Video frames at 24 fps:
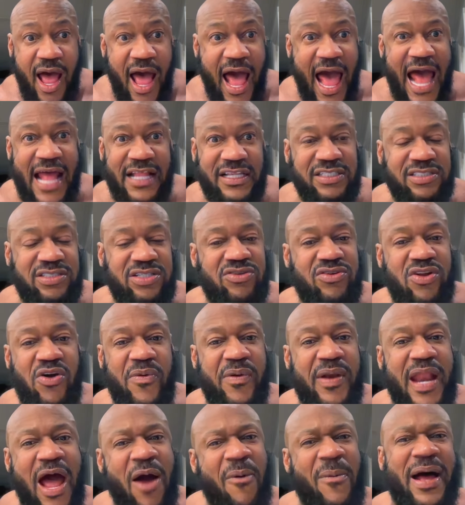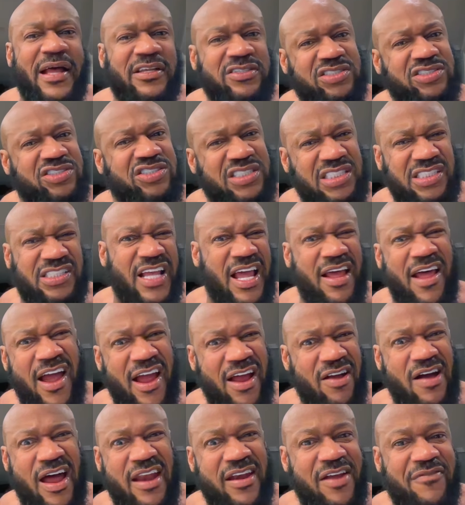I just don't know. When I wash the sheets.
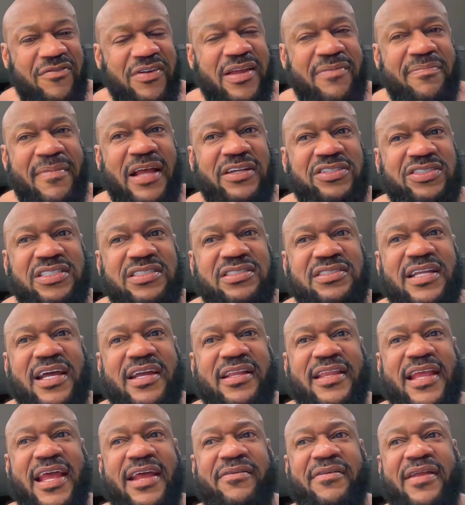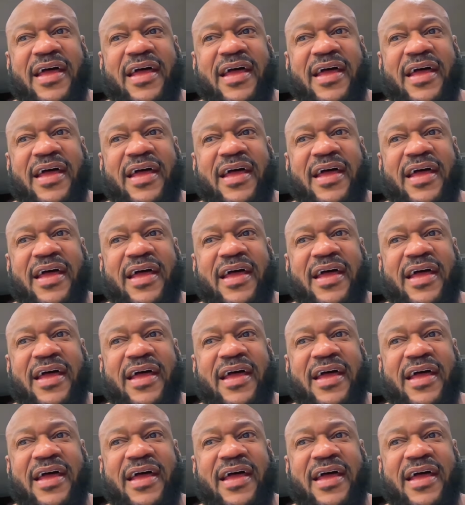I, I never get my sheets like that.